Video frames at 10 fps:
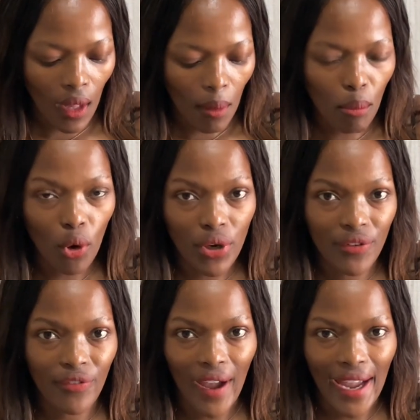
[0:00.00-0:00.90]

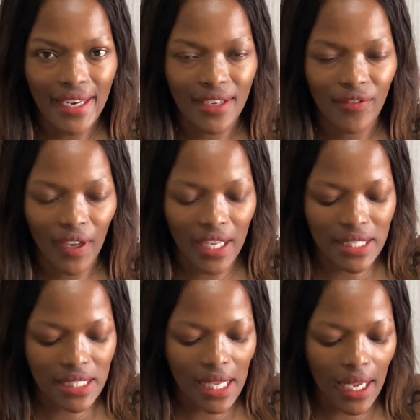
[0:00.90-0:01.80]
modified if i can
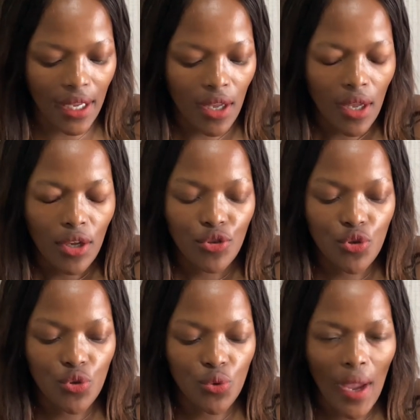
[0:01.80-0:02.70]
say
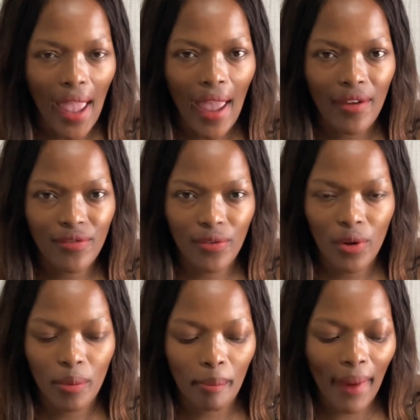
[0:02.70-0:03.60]
to have
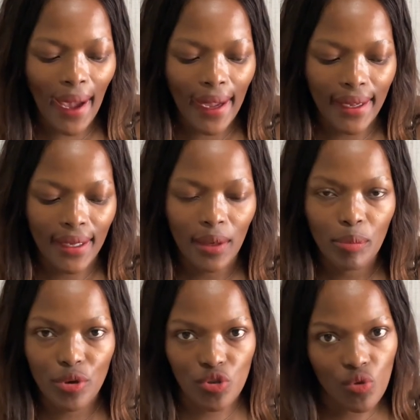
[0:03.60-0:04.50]
my
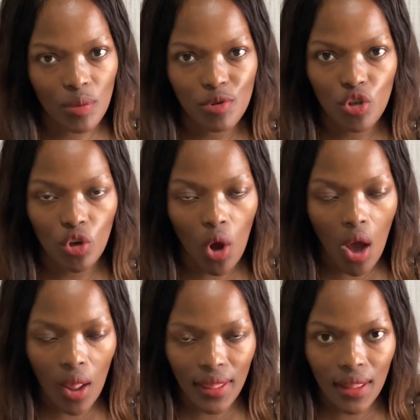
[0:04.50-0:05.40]
prescription
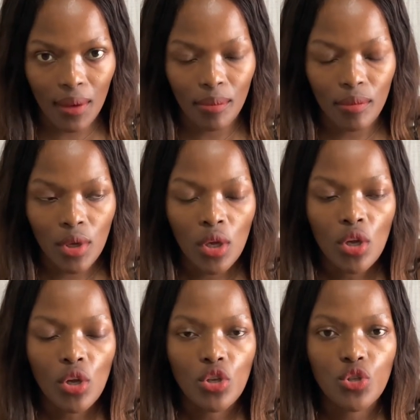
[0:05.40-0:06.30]
on them
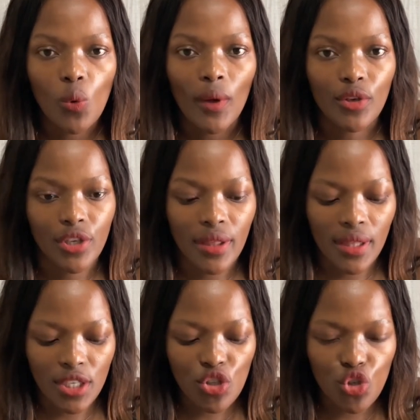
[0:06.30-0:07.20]
so what
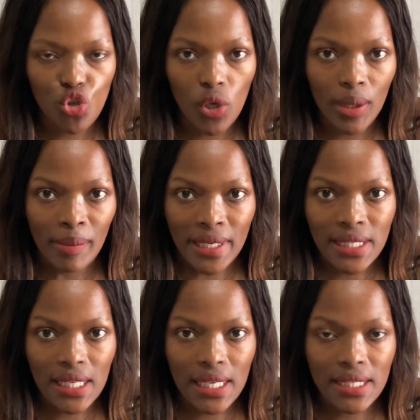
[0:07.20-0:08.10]
this usually means
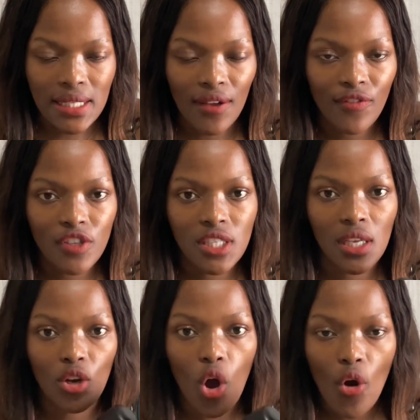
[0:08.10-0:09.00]
is if it's
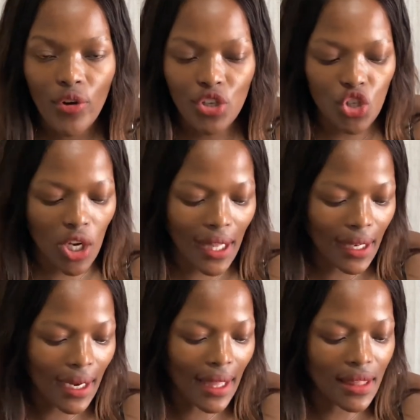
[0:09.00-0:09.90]
an original
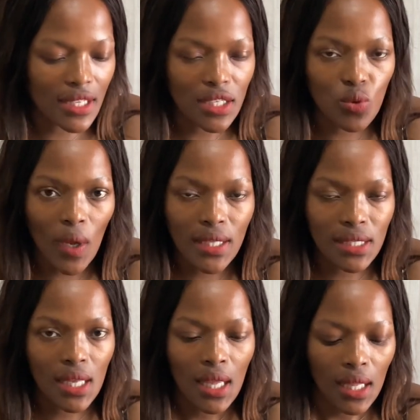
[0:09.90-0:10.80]
like these ones
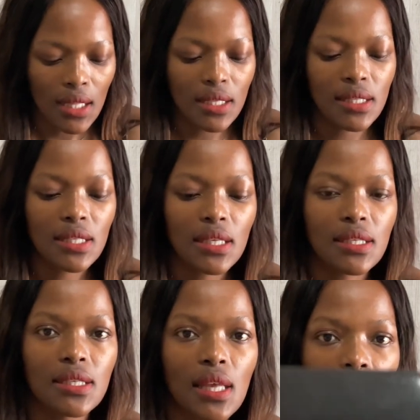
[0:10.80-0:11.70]
this is